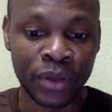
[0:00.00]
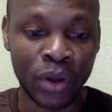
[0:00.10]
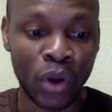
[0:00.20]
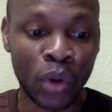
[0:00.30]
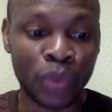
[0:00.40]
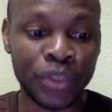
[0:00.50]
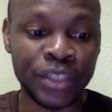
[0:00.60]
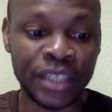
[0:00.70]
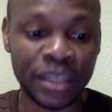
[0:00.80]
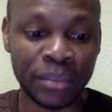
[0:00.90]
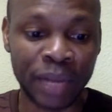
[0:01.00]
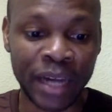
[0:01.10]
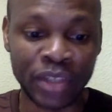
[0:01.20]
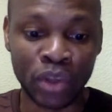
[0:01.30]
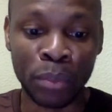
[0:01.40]
or regime
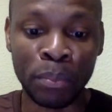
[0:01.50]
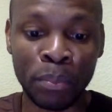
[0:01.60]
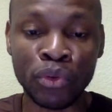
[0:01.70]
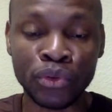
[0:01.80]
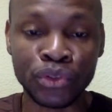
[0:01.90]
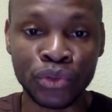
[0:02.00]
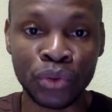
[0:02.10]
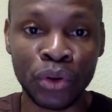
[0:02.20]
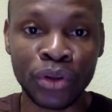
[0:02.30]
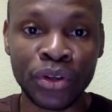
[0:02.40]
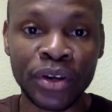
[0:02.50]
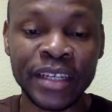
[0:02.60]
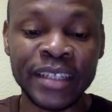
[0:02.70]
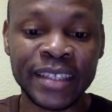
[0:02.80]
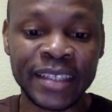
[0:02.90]
as opposed to other
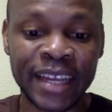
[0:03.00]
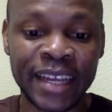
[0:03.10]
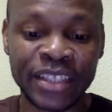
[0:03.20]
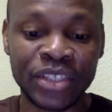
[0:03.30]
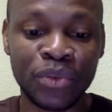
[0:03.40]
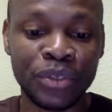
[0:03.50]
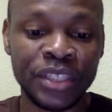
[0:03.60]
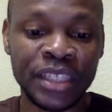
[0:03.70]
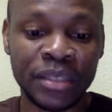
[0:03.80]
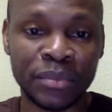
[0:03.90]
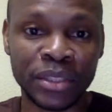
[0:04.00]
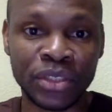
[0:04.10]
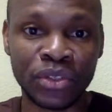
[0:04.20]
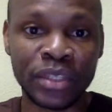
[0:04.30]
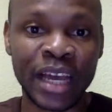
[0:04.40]
international regimes.
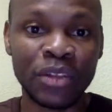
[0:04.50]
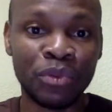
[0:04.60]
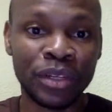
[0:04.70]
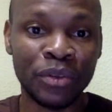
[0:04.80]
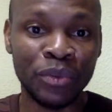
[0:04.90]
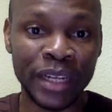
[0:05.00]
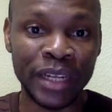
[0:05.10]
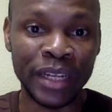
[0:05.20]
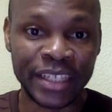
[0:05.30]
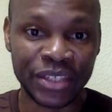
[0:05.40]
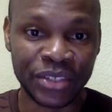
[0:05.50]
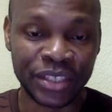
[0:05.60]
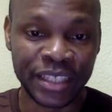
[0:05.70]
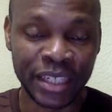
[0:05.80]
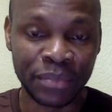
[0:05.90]
So that
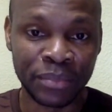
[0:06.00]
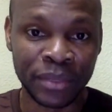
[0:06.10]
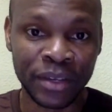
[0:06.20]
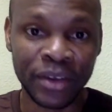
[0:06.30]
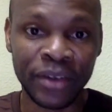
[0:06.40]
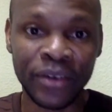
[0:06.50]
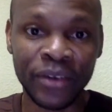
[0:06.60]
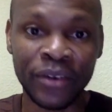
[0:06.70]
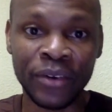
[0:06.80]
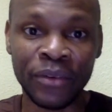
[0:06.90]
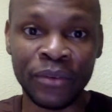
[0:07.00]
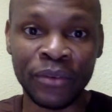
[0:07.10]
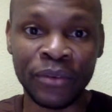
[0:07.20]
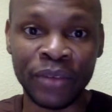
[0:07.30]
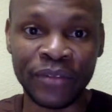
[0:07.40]
relationship
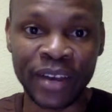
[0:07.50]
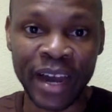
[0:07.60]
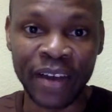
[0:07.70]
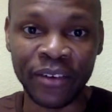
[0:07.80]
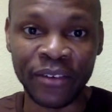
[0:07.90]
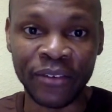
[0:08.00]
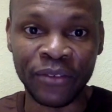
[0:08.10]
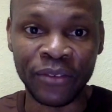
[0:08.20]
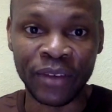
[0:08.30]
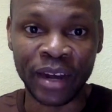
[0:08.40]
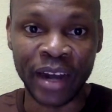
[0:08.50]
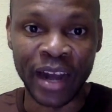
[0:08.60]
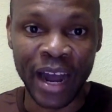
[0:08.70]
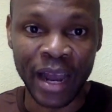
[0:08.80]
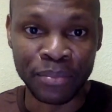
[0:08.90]
with
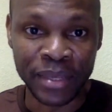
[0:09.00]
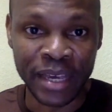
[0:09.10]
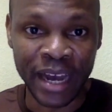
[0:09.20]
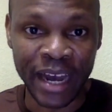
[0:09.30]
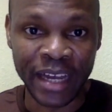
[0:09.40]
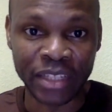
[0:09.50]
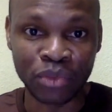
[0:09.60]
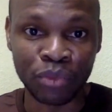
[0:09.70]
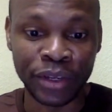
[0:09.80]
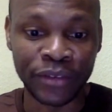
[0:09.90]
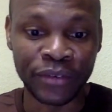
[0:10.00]
IP has with